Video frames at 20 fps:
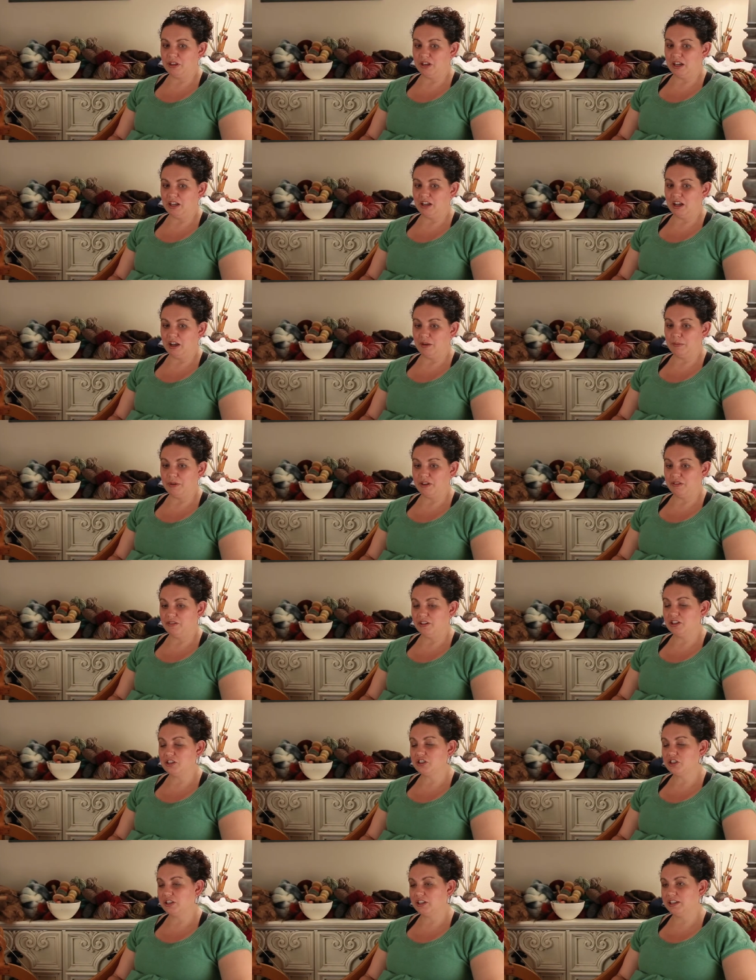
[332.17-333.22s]
that I got, but
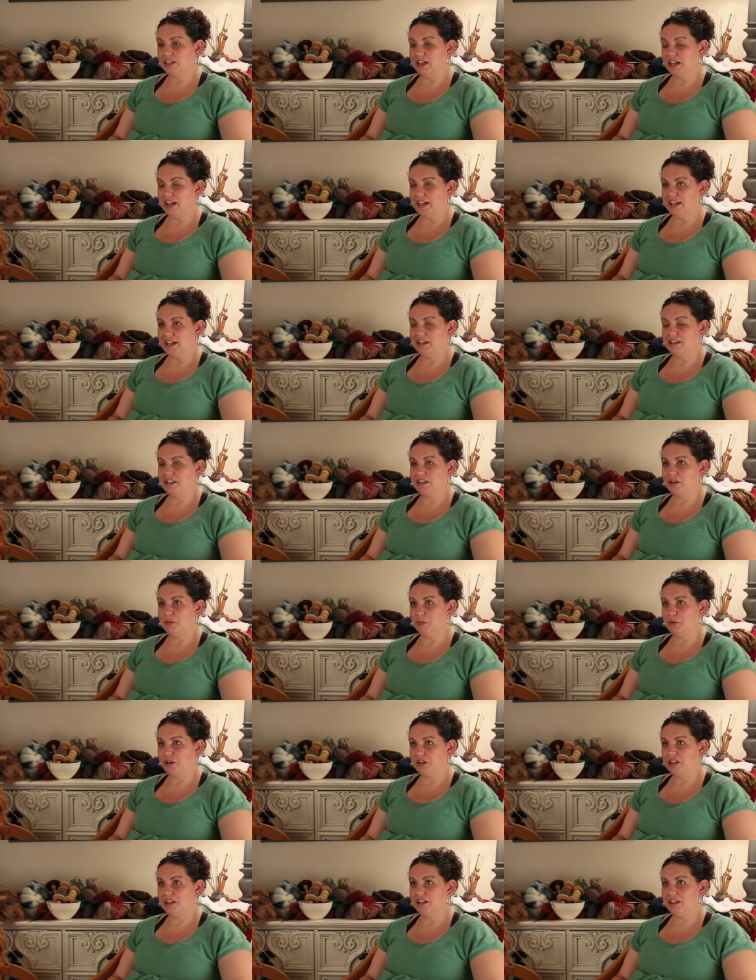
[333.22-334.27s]
eventually I ended up
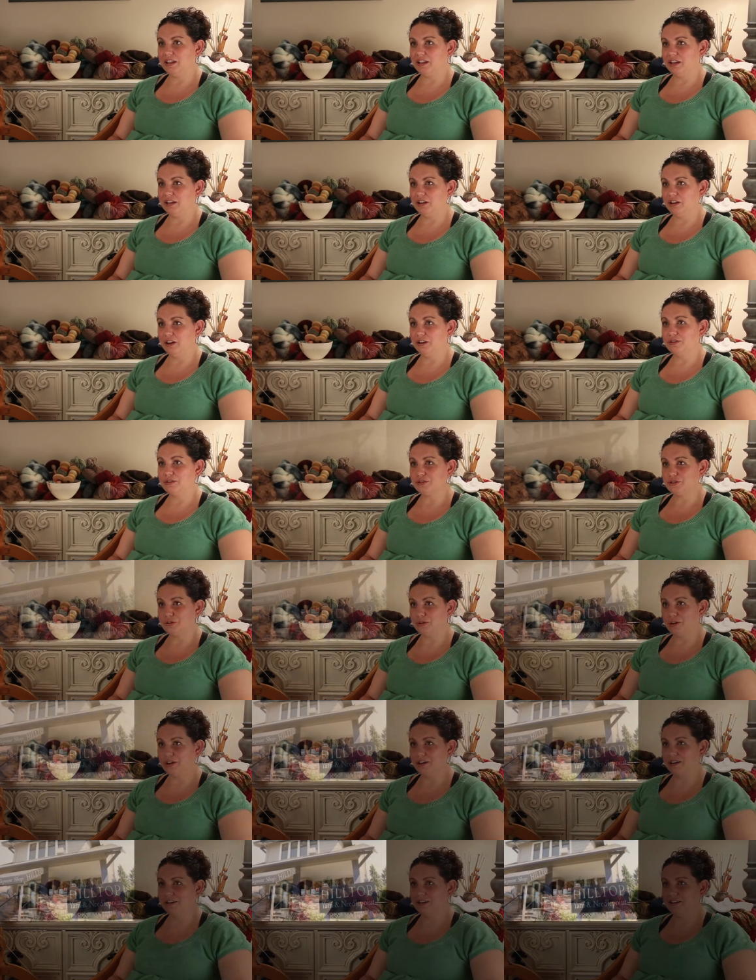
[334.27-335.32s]
working in a yarn
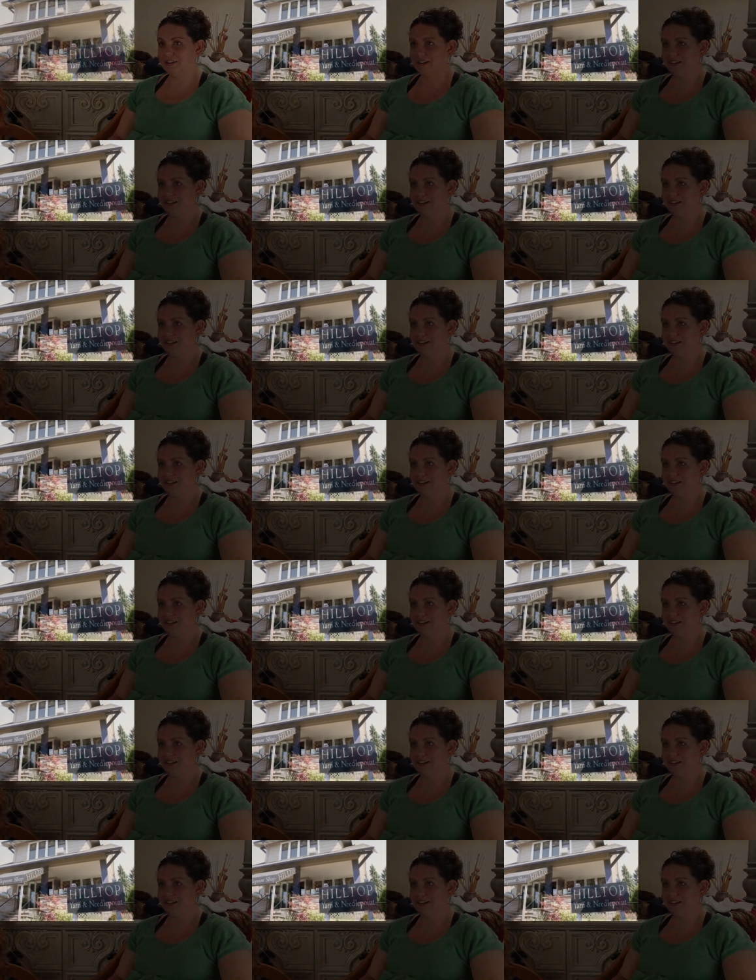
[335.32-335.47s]
store.